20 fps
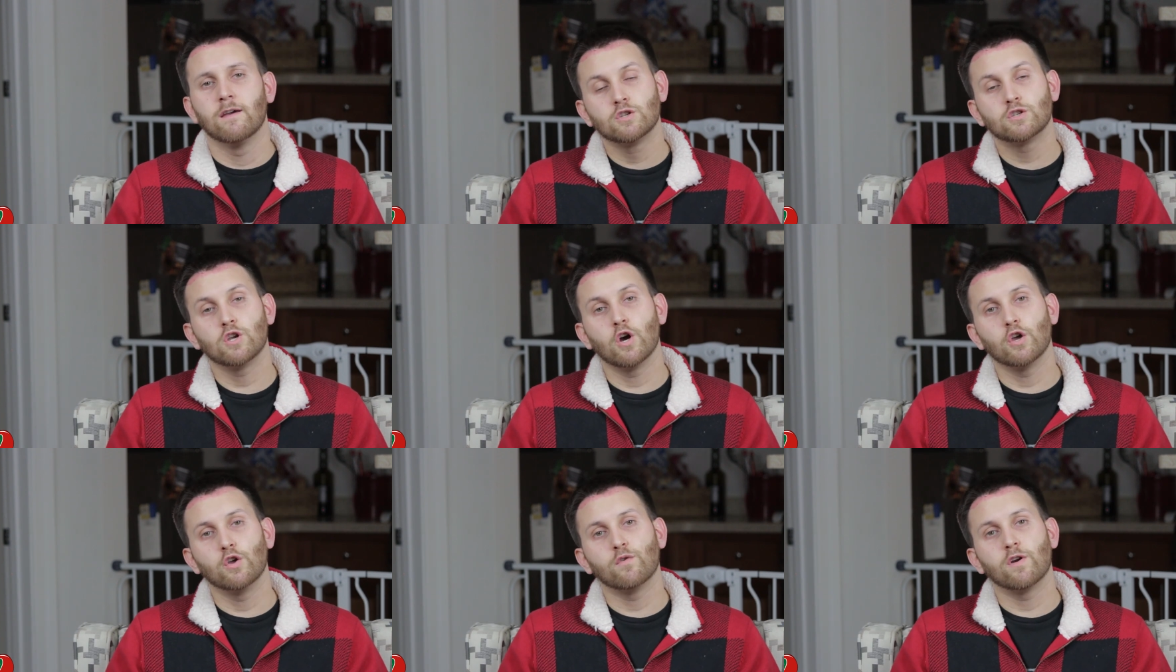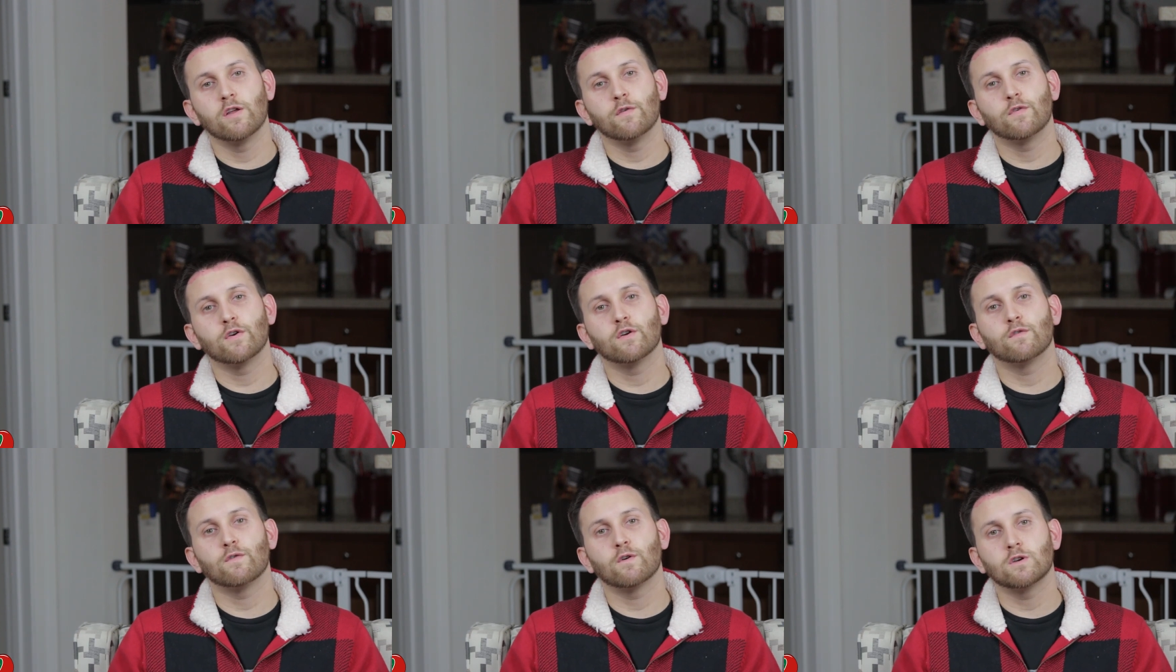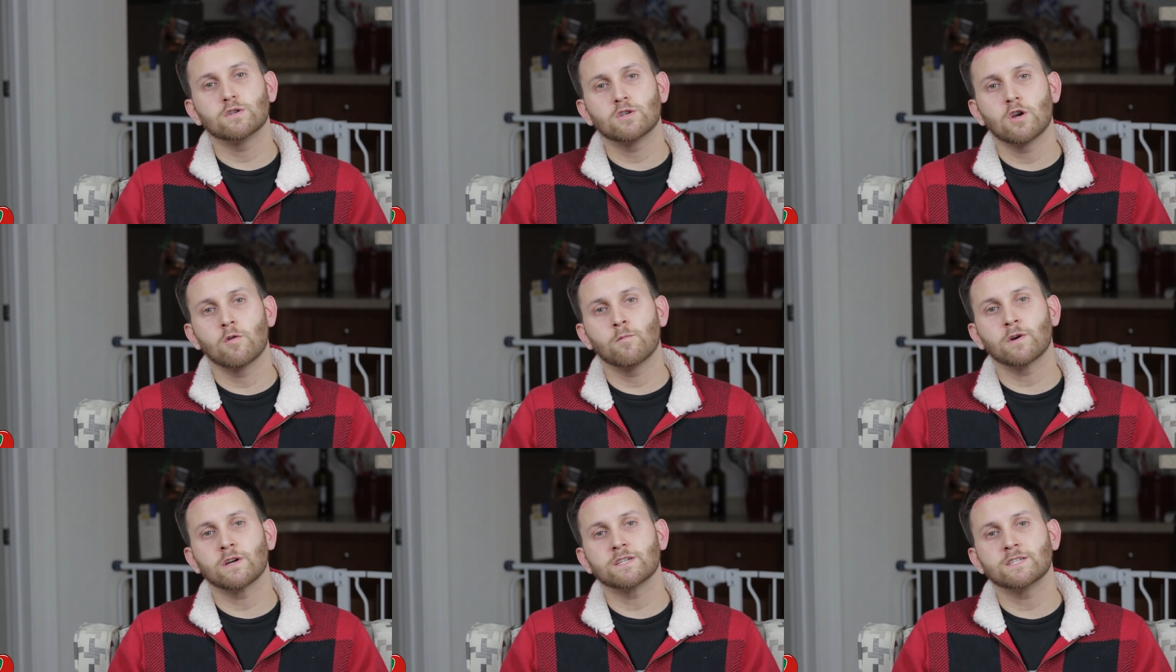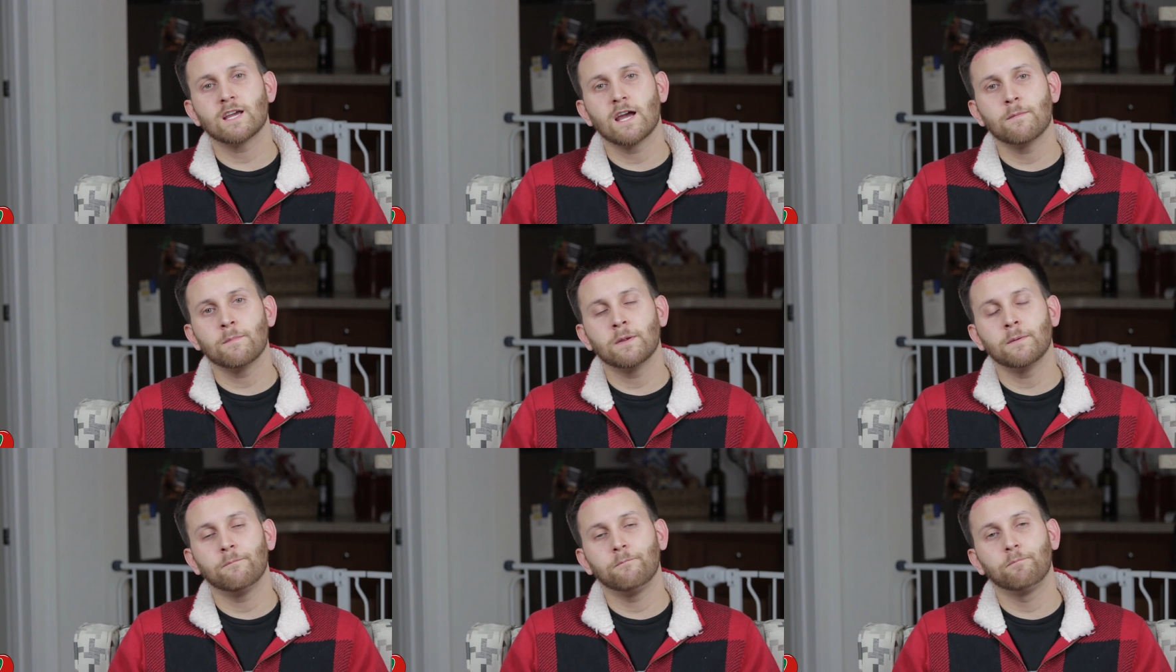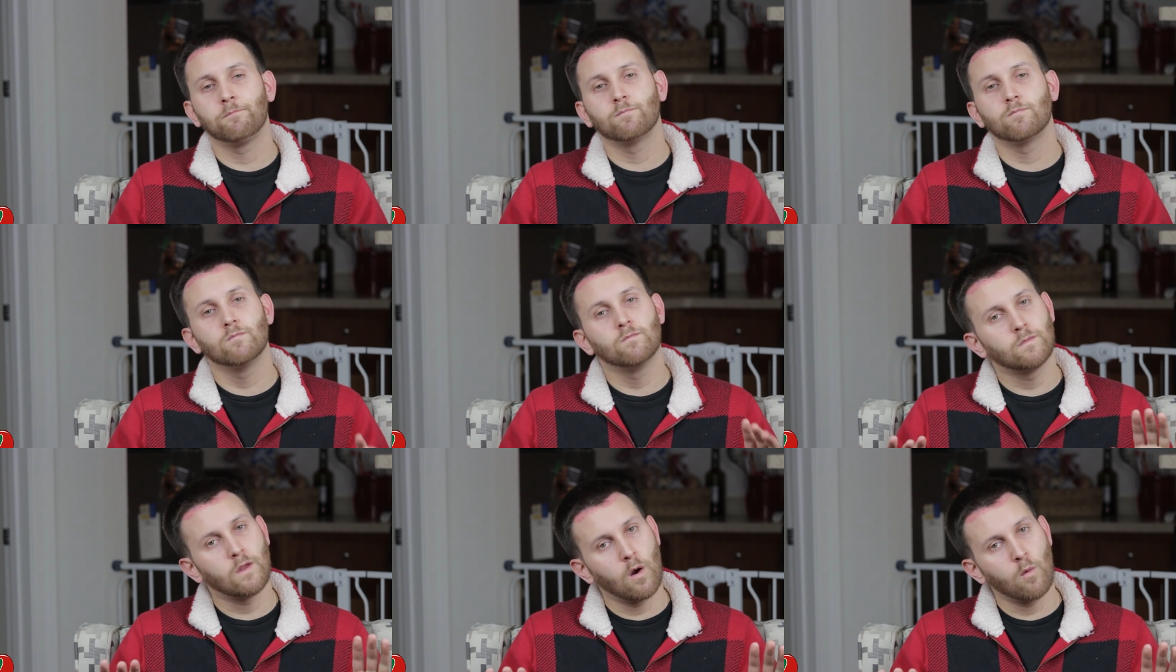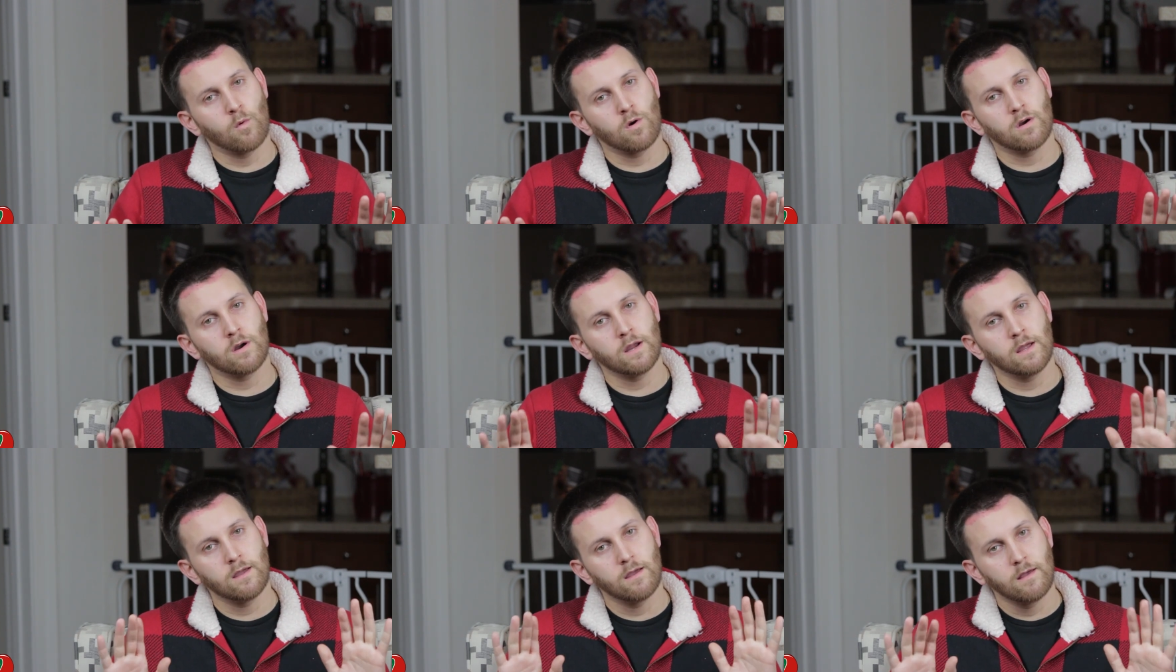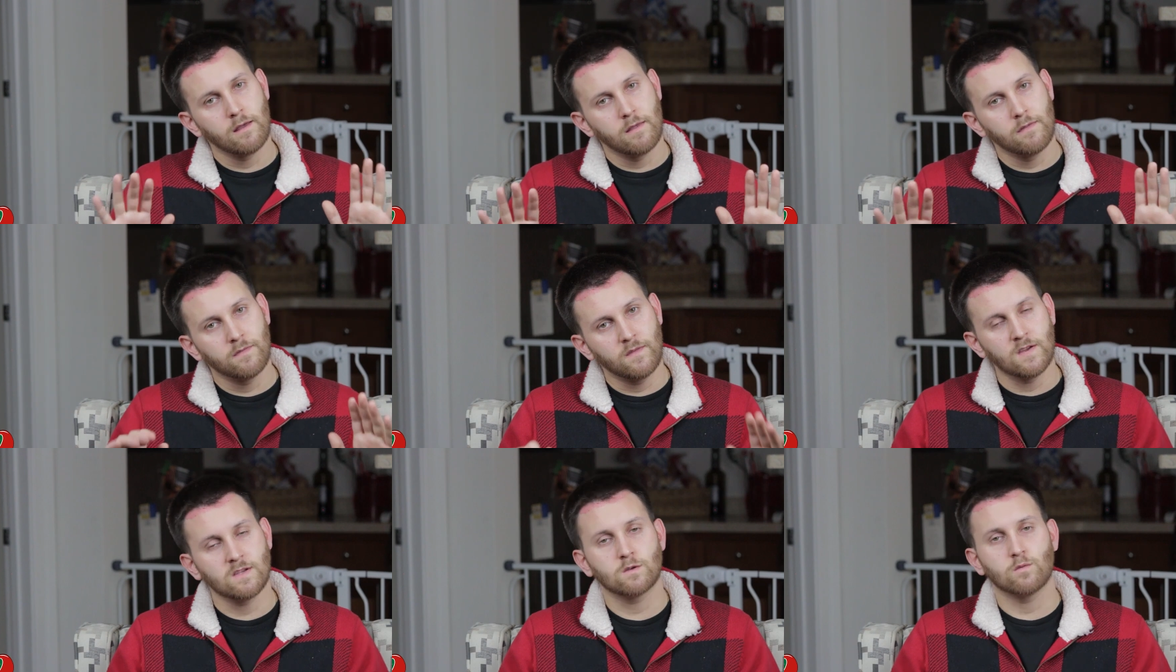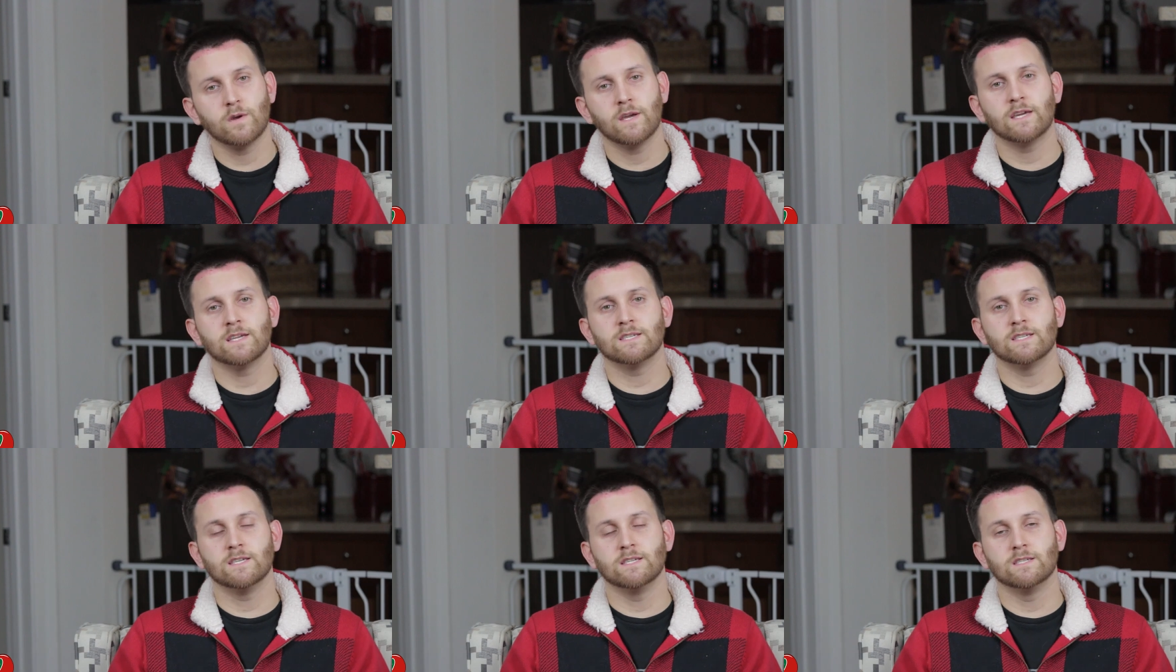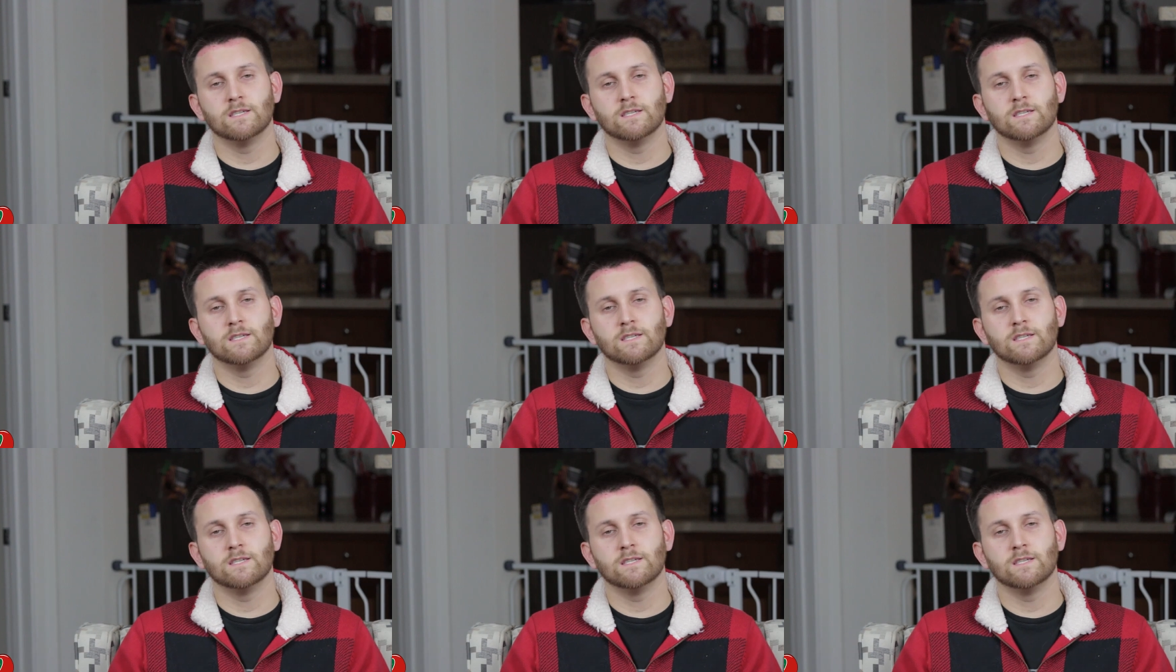So you ready for your first homework assignment? Don't worry, this week is